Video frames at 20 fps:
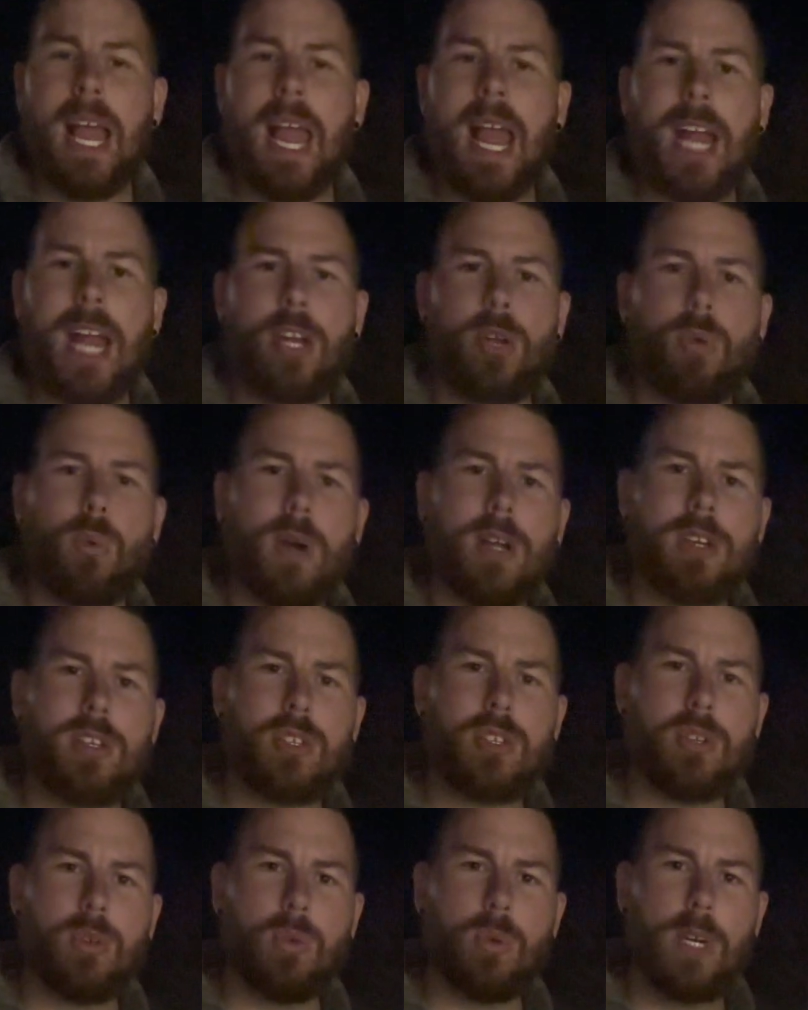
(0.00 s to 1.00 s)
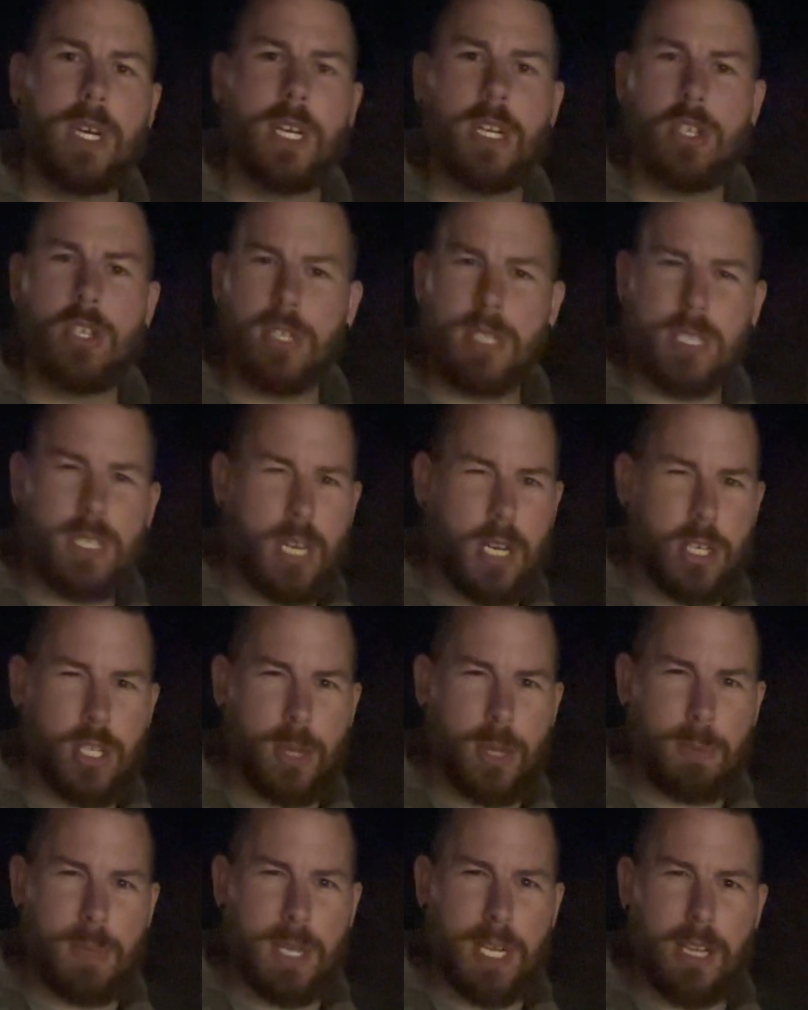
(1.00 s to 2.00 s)
and you want to just touch
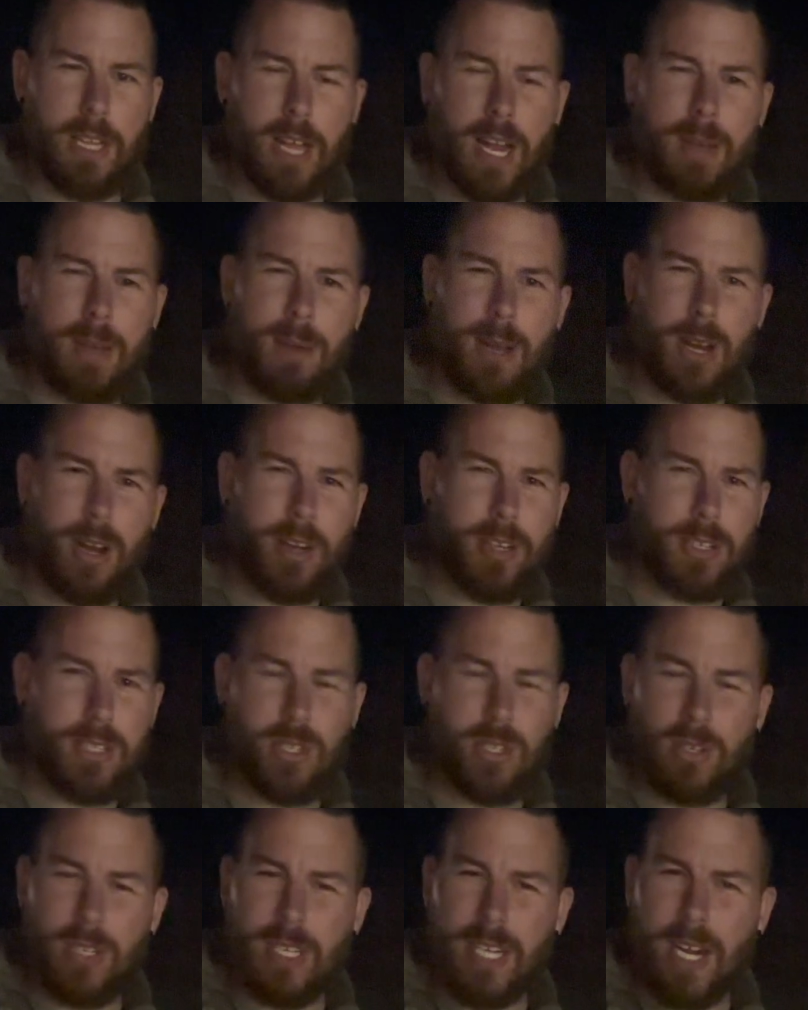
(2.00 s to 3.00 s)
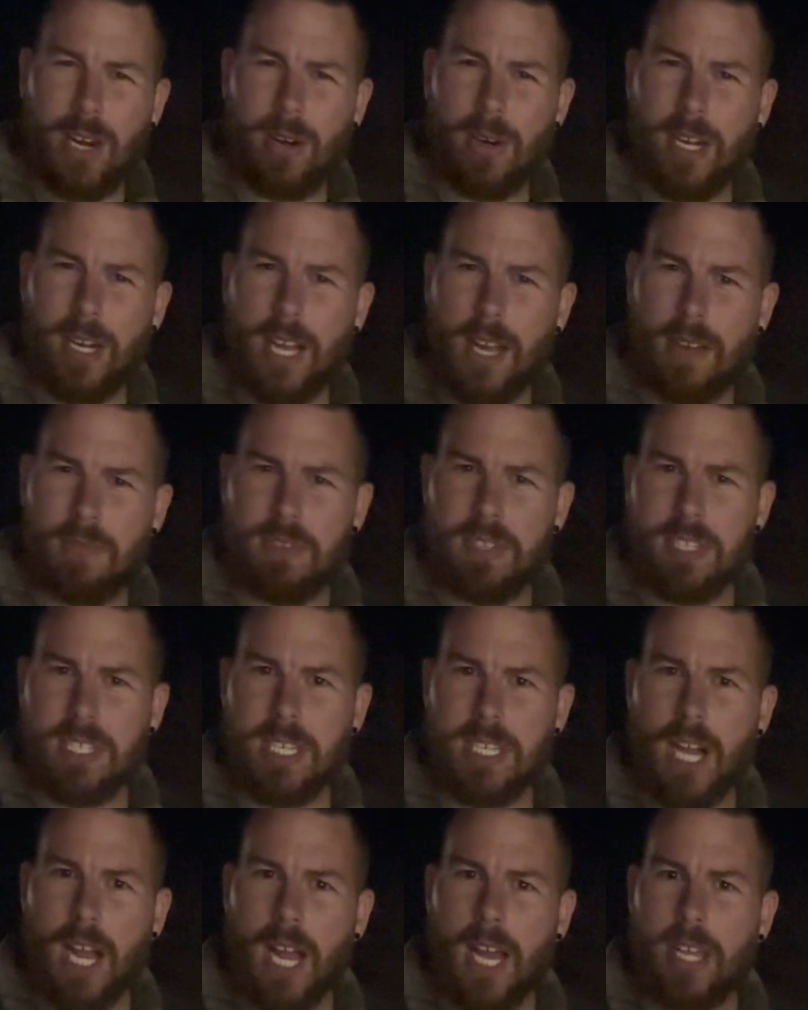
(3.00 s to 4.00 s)
up the alignment on a certain area of the
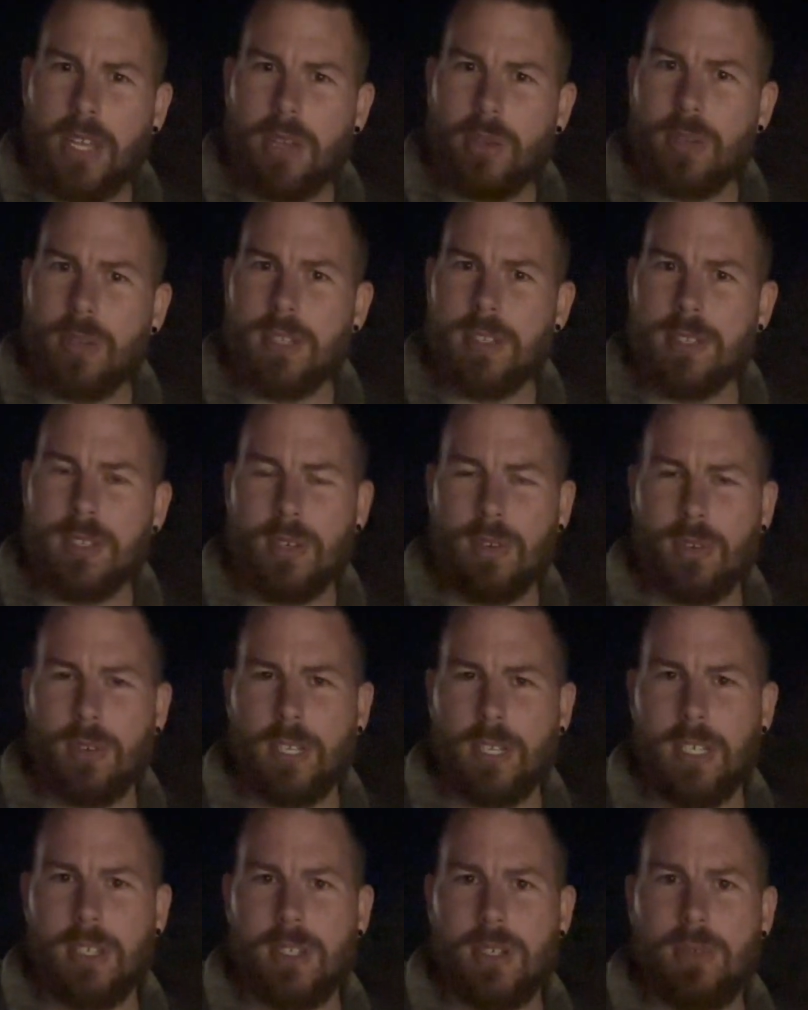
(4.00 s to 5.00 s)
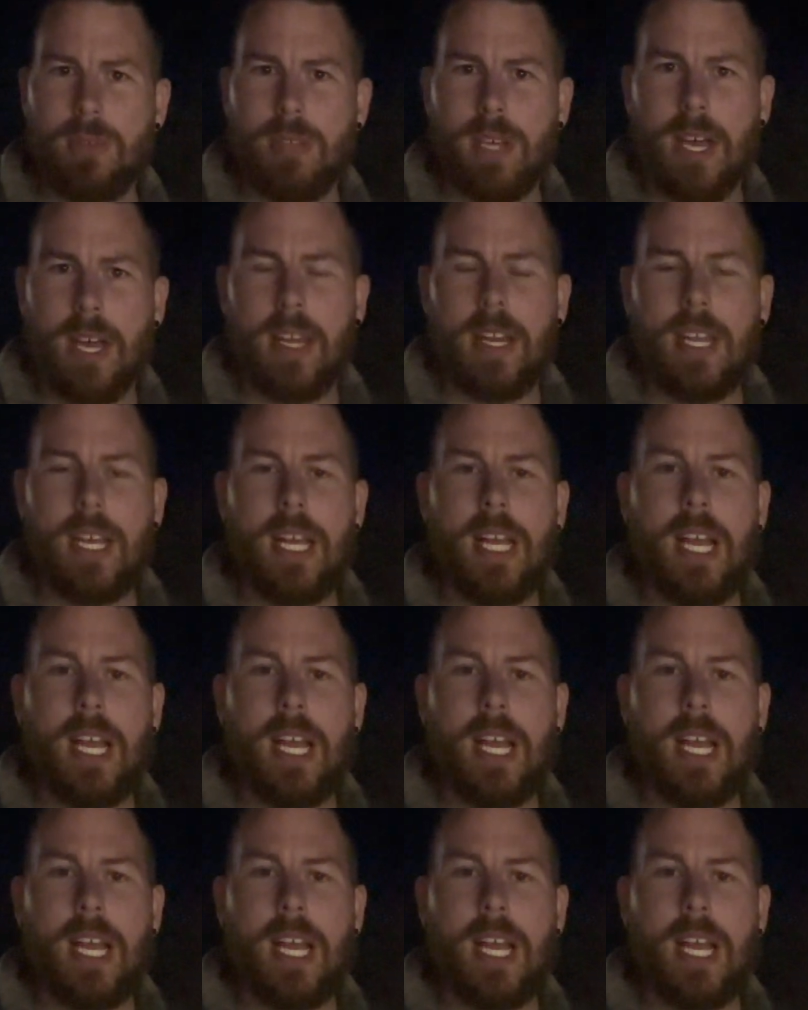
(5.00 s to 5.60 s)
sky, you can certainly do that.